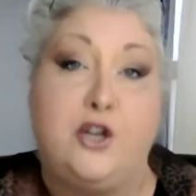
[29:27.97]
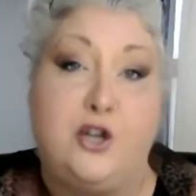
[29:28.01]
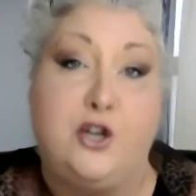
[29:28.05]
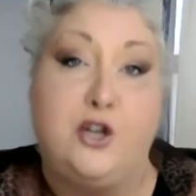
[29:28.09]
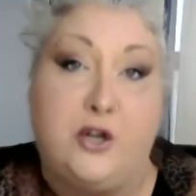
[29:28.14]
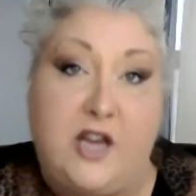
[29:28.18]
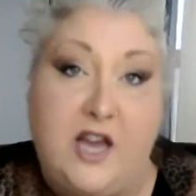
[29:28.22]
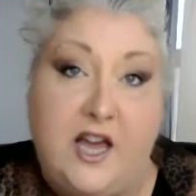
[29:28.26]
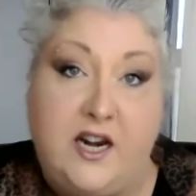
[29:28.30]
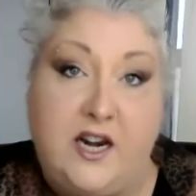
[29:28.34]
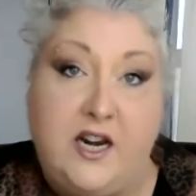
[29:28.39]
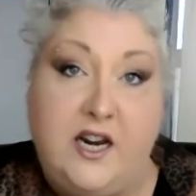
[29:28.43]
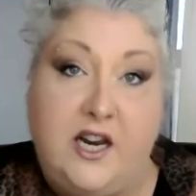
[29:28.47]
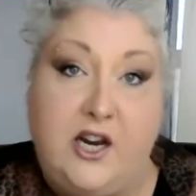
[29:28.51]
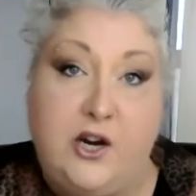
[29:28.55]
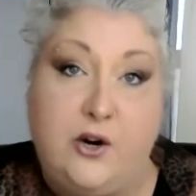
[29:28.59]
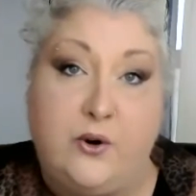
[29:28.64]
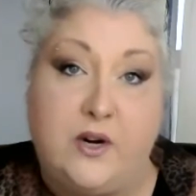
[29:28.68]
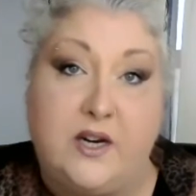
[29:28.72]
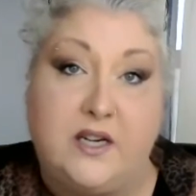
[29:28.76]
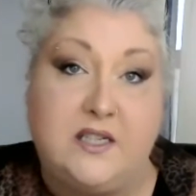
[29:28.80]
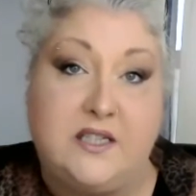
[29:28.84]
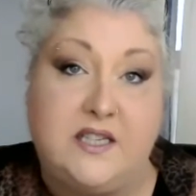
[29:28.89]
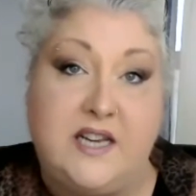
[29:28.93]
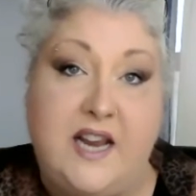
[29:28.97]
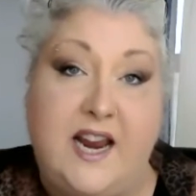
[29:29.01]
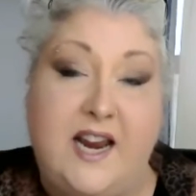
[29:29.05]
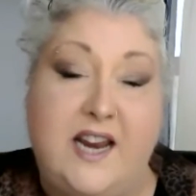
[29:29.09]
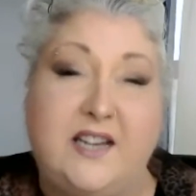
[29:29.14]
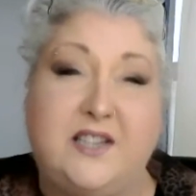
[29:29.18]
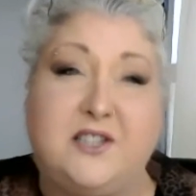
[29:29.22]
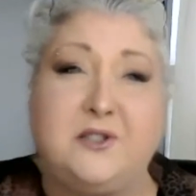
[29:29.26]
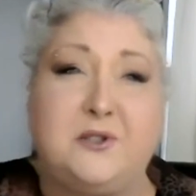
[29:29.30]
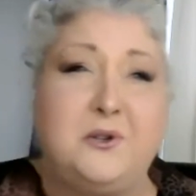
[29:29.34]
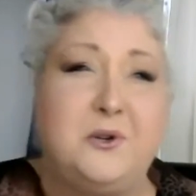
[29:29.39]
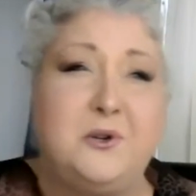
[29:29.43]
you get a hearing
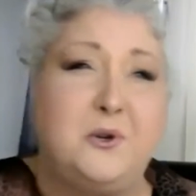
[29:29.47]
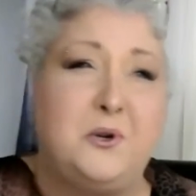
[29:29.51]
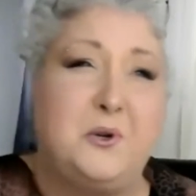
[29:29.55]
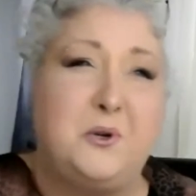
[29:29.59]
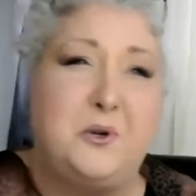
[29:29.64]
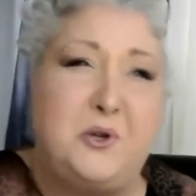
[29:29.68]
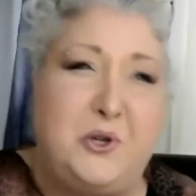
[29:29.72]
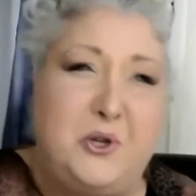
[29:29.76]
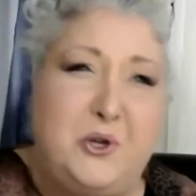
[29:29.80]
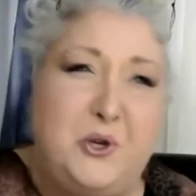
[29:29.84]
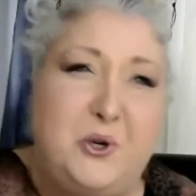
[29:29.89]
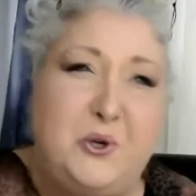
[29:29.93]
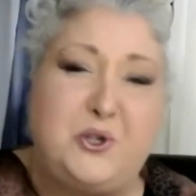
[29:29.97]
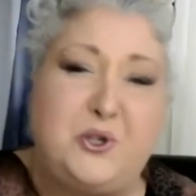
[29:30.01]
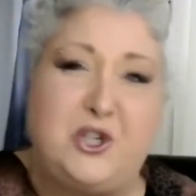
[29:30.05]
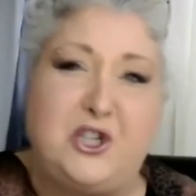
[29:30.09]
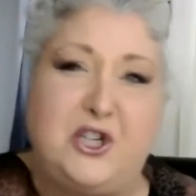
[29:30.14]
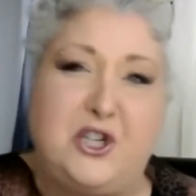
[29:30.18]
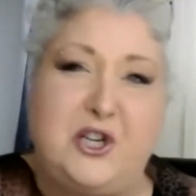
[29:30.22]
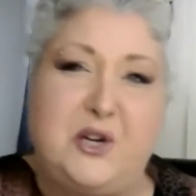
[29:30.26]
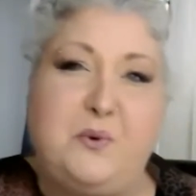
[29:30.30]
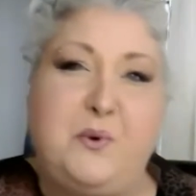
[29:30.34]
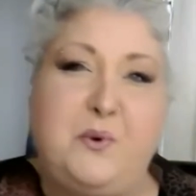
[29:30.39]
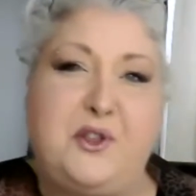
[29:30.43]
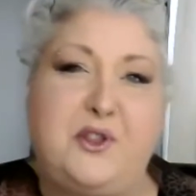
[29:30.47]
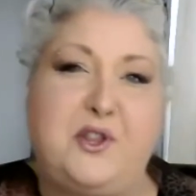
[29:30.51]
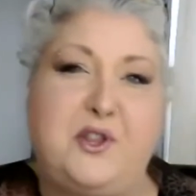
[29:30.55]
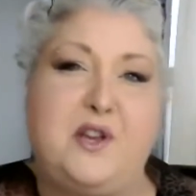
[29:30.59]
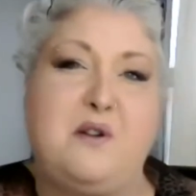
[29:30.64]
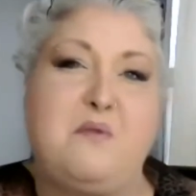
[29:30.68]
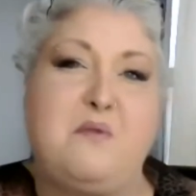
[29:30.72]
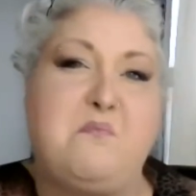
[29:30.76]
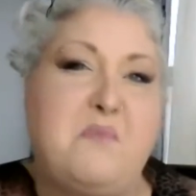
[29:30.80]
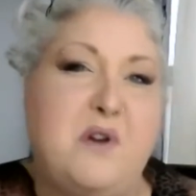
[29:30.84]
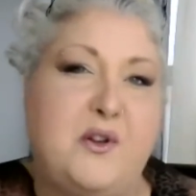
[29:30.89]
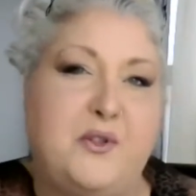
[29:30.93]
date, usually
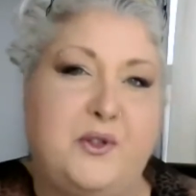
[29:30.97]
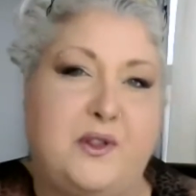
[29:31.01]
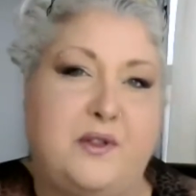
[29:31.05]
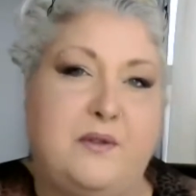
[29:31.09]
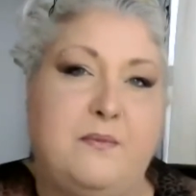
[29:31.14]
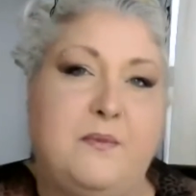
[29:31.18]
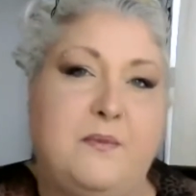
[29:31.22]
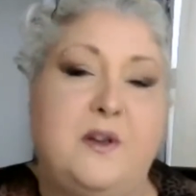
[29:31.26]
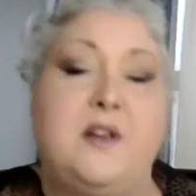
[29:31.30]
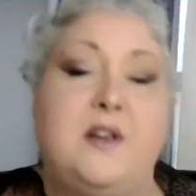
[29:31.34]
within a month,